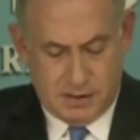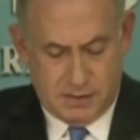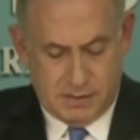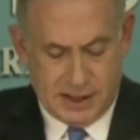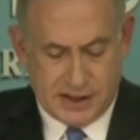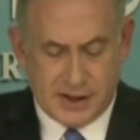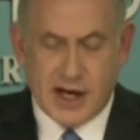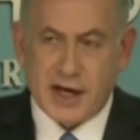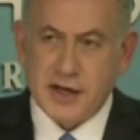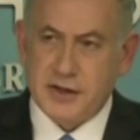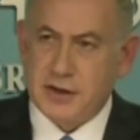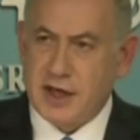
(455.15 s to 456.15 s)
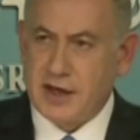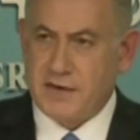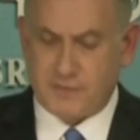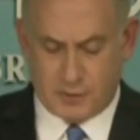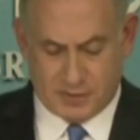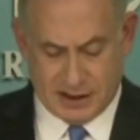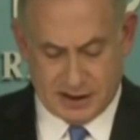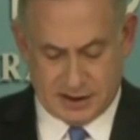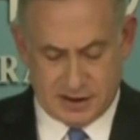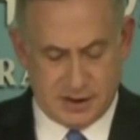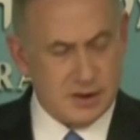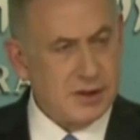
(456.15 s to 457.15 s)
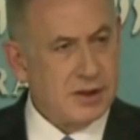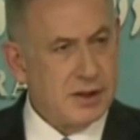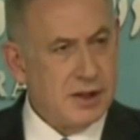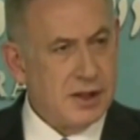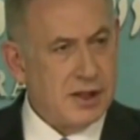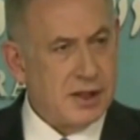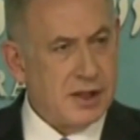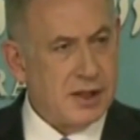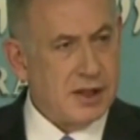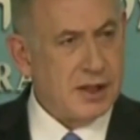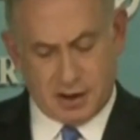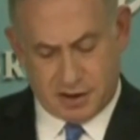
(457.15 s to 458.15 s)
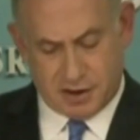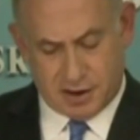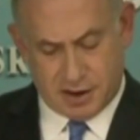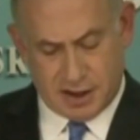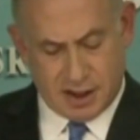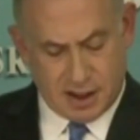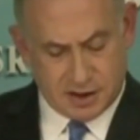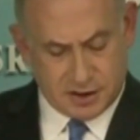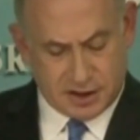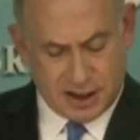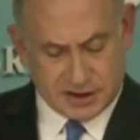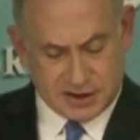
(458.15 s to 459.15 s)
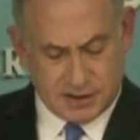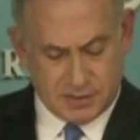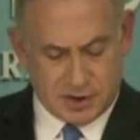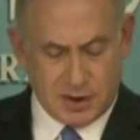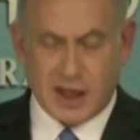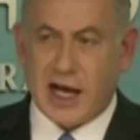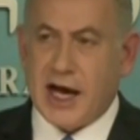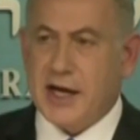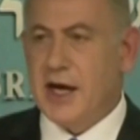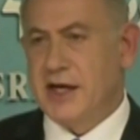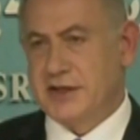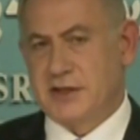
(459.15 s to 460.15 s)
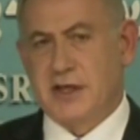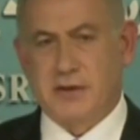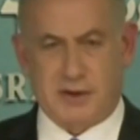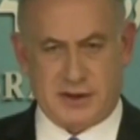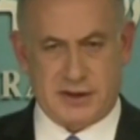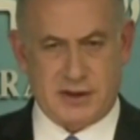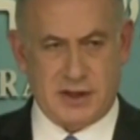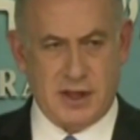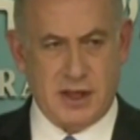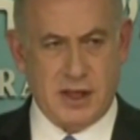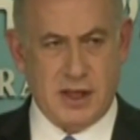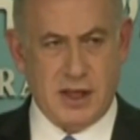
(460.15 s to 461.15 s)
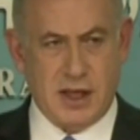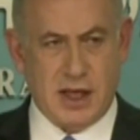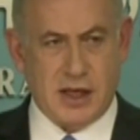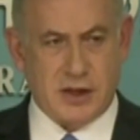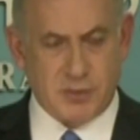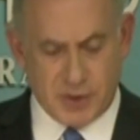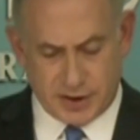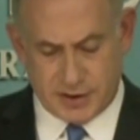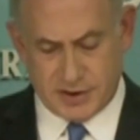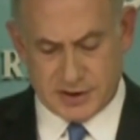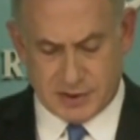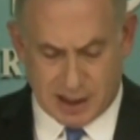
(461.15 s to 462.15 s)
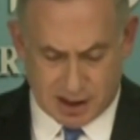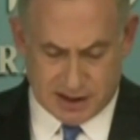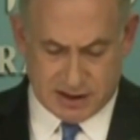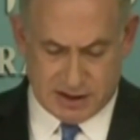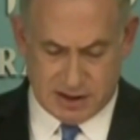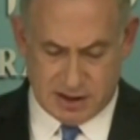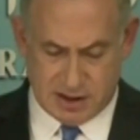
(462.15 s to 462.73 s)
But they're not educated for peace. The Palestinian Authority educates them to lionize terrorists and to murder Israelis.